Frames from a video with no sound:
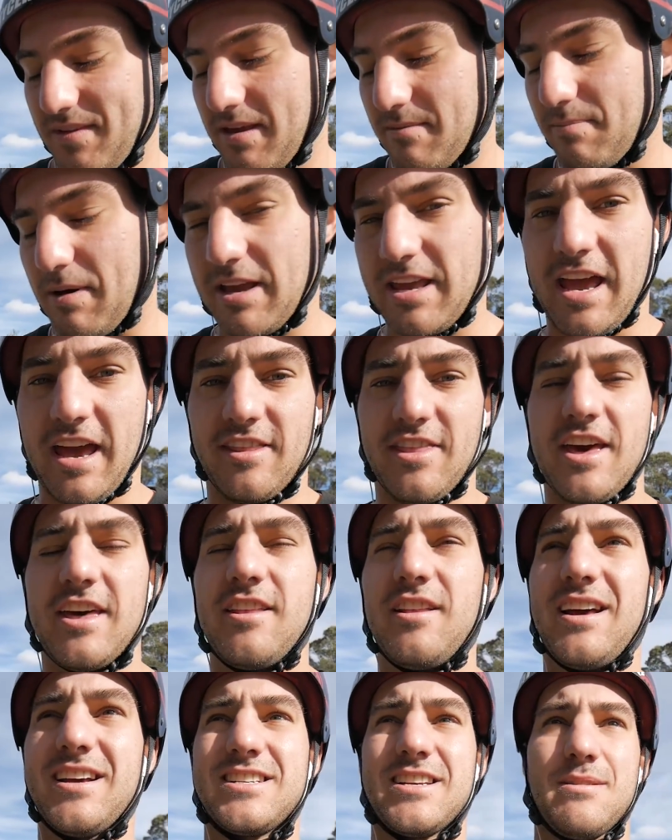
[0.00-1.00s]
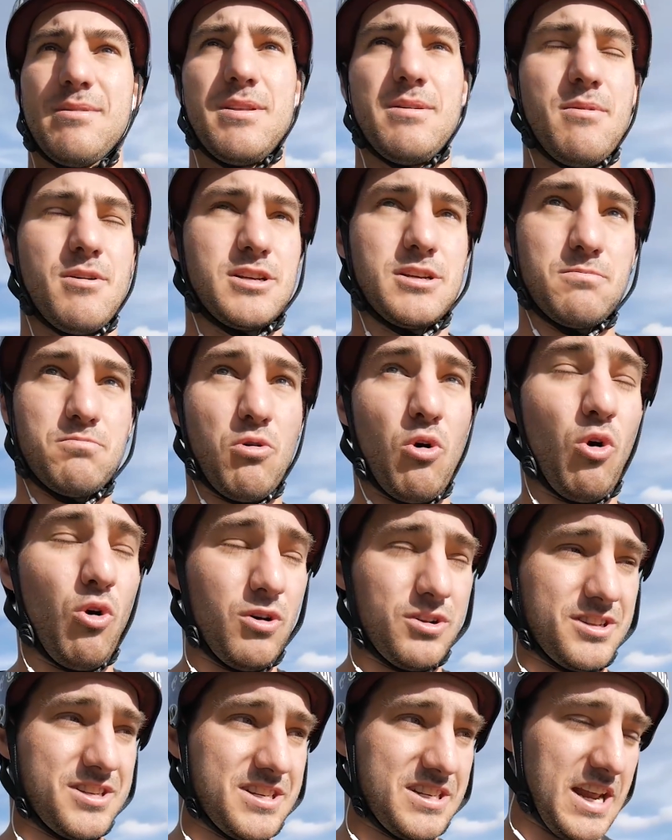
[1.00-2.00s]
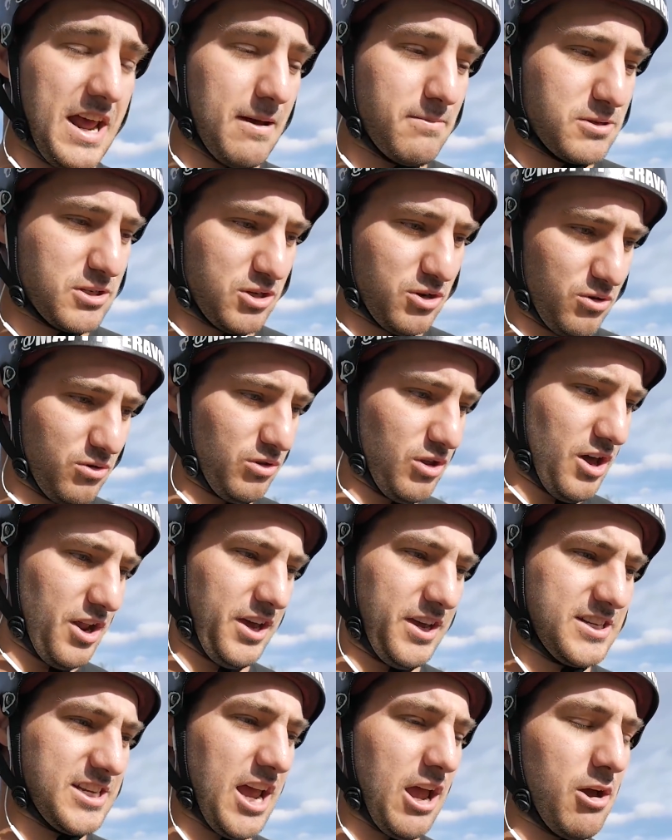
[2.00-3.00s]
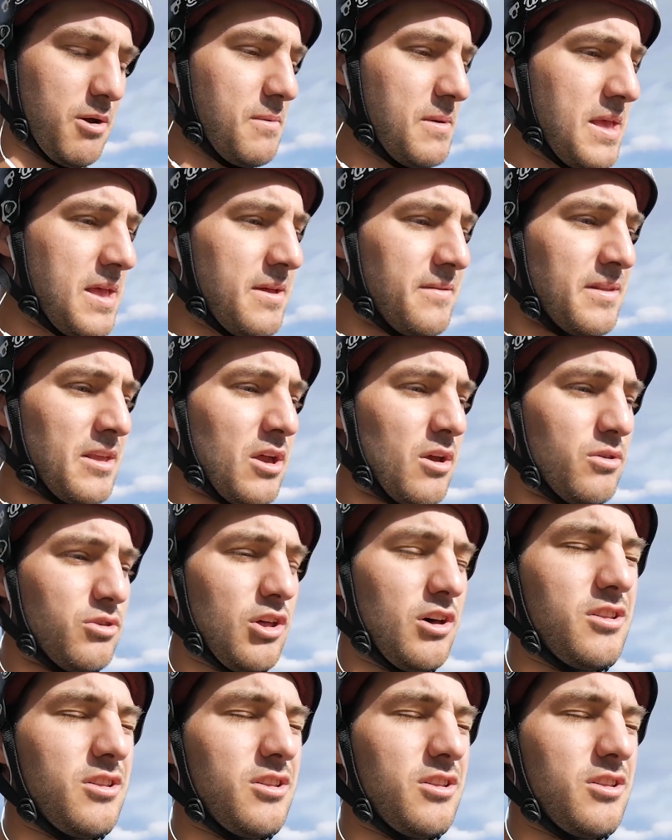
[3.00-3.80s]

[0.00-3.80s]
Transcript: But yeah, they're some of the most important steps to learning a tailwhip.